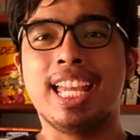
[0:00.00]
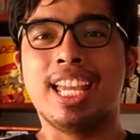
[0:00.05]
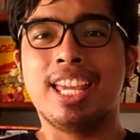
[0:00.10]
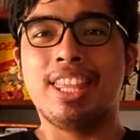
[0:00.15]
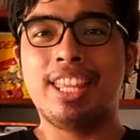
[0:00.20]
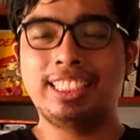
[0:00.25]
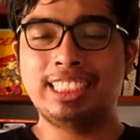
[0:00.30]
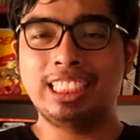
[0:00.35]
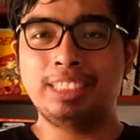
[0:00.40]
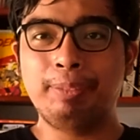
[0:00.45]

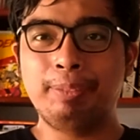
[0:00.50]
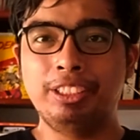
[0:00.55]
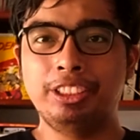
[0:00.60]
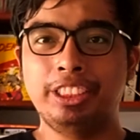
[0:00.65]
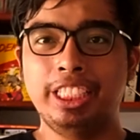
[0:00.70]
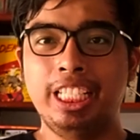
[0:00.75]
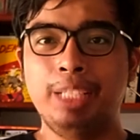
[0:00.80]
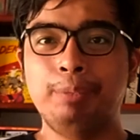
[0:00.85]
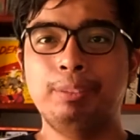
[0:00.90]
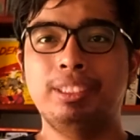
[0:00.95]
This has been
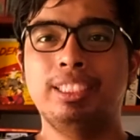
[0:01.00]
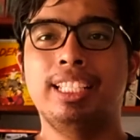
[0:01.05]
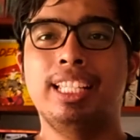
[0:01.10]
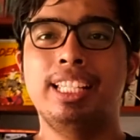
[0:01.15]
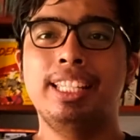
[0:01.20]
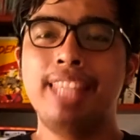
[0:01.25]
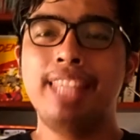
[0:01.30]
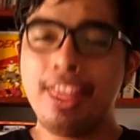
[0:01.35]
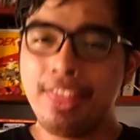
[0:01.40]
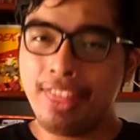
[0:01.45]
James.
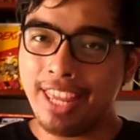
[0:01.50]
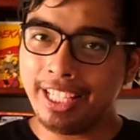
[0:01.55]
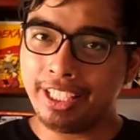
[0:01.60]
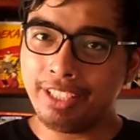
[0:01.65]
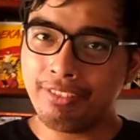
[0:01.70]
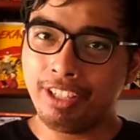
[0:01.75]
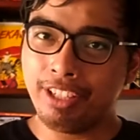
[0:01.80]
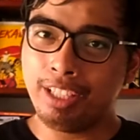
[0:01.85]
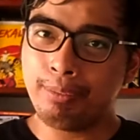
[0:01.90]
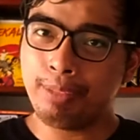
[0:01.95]
Thank
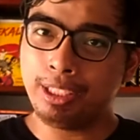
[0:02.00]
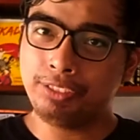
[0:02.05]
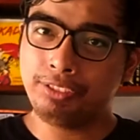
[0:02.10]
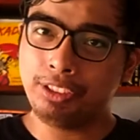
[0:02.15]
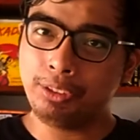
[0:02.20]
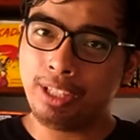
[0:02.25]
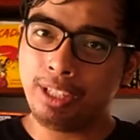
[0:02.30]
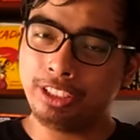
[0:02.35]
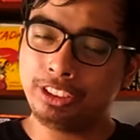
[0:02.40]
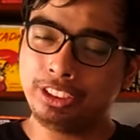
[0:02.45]
you very much
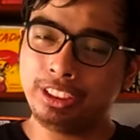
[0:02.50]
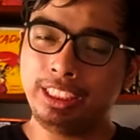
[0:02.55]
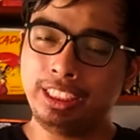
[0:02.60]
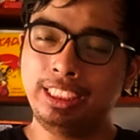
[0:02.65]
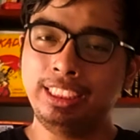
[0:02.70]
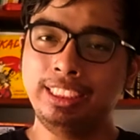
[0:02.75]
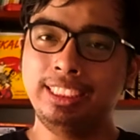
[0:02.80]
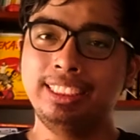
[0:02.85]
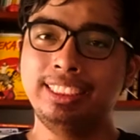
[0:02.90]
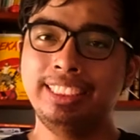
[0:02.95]
for
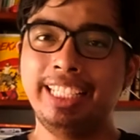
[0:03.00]
watching.